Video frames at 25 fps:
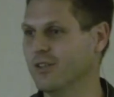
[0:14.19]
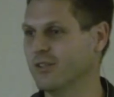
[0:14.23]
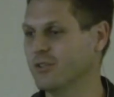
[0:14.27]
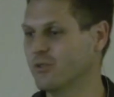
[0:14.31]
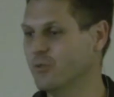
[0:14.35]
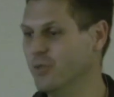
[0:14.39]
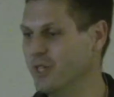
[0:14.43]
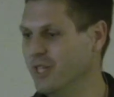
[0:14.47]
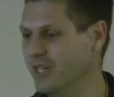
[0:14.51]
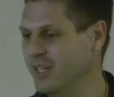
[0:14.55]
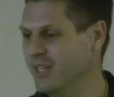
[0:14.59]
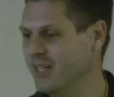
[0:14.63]

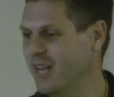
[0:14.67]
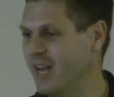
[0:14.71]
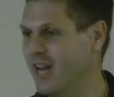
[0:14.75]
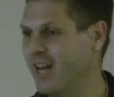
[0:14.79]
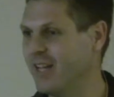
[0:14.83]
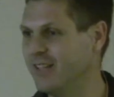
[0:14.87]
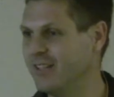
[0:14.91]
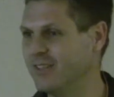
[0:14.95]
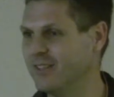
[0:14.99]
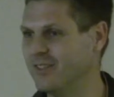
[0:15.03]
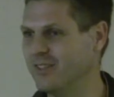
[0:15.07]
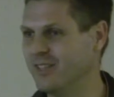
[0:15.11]
green
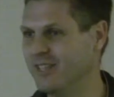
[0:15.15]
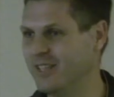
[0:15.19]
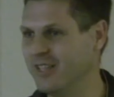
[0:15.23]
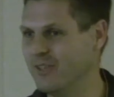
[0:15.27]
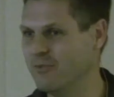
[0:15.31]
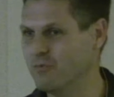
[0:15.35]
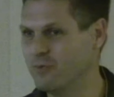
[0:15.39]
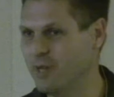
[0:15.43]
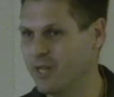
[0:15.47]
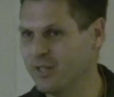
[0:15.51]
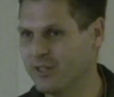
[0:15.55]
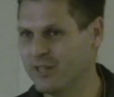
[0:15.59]
and
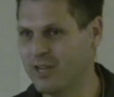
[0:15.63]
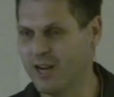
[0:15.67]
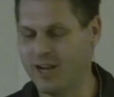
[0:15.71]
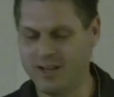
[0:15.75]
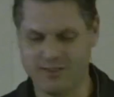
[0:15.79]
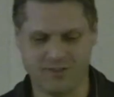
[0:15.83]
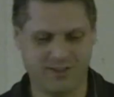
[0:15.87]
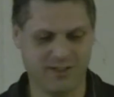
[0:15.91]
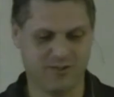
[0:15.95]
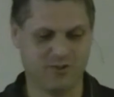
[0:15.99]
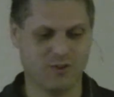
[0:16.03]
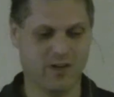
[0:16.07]
the red
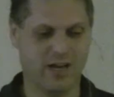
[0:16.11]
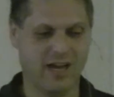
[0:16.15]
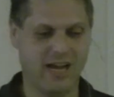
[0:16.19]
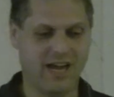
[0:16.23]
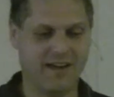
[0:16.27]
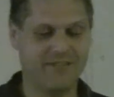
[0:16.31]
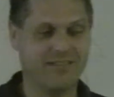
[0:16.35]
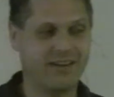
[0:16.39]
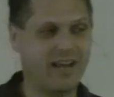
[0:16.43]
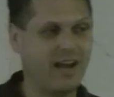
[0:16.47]
card that you have,